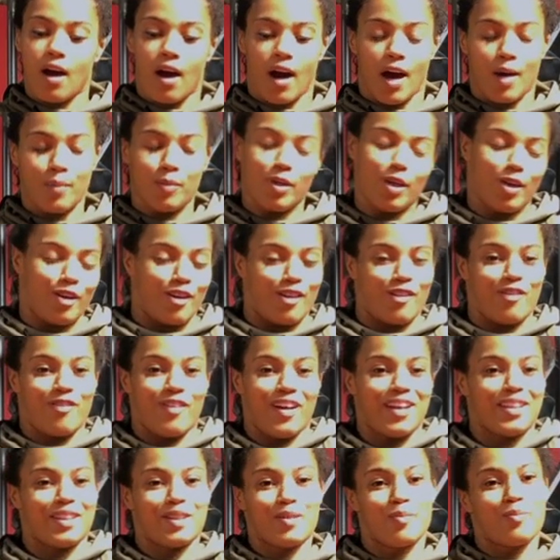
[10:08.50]
I'm here to
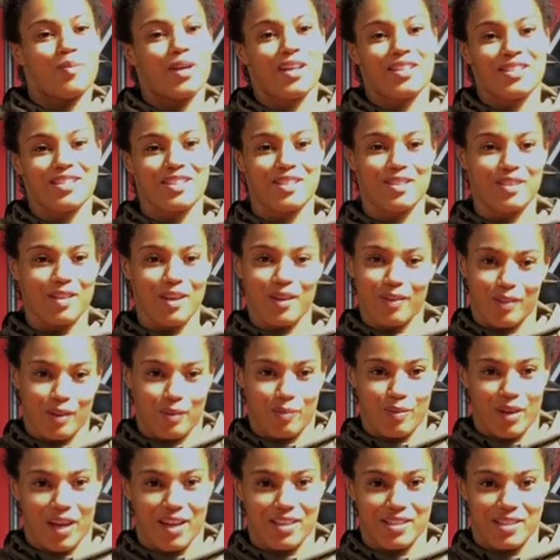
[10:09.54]
fight the best of the
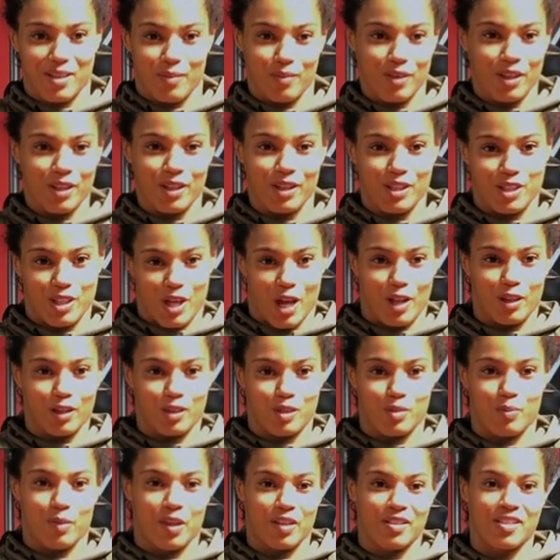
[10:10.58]
best. I'm here to
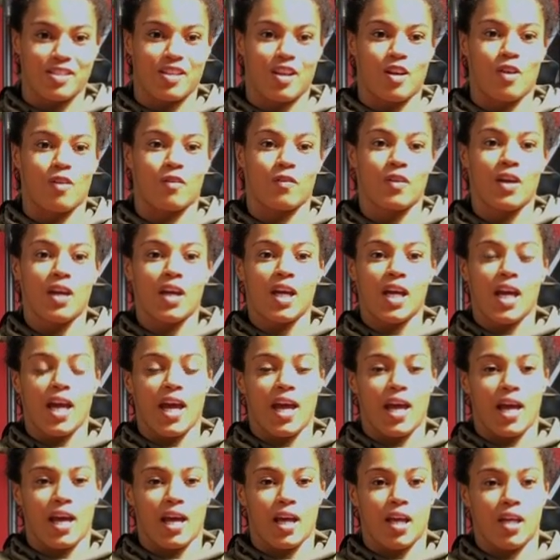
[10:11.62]
challenge myself,
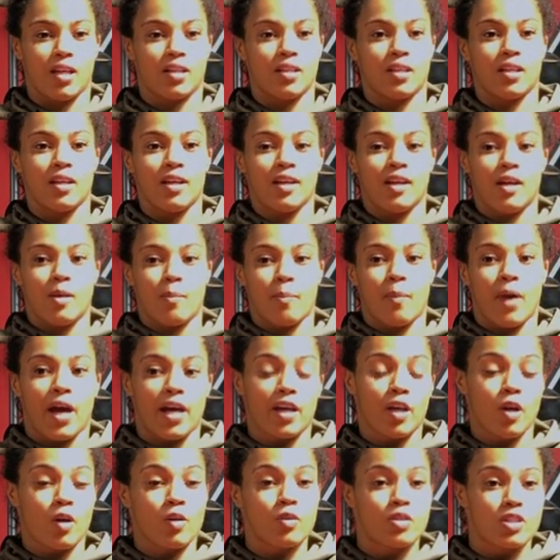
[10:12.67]
and
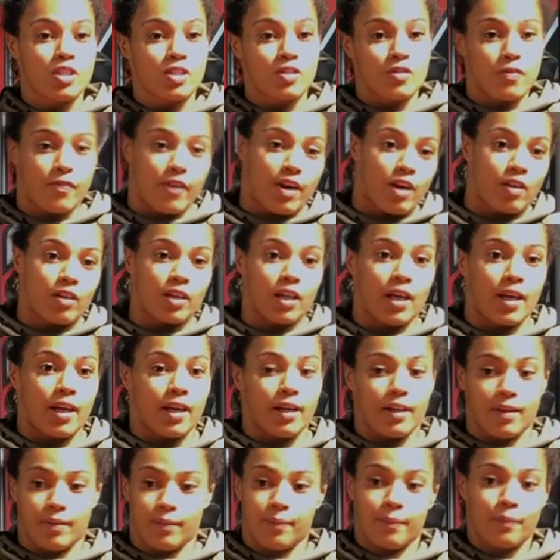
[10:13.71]
my coaches felt
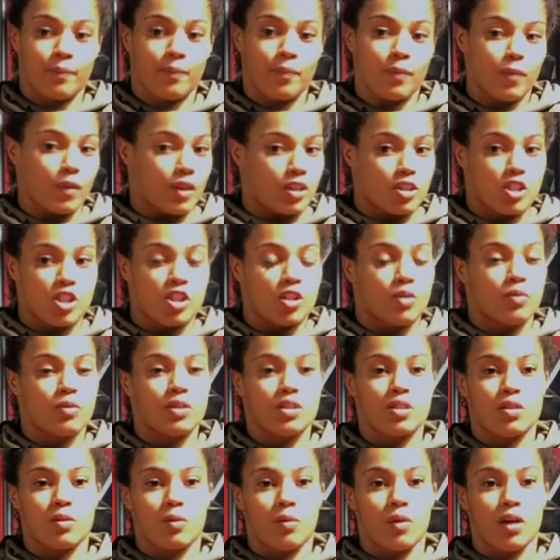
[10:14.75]
like she
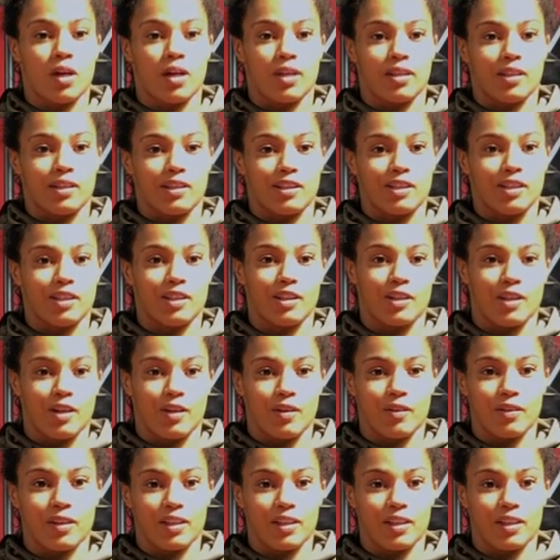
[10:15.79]
was the one, you know.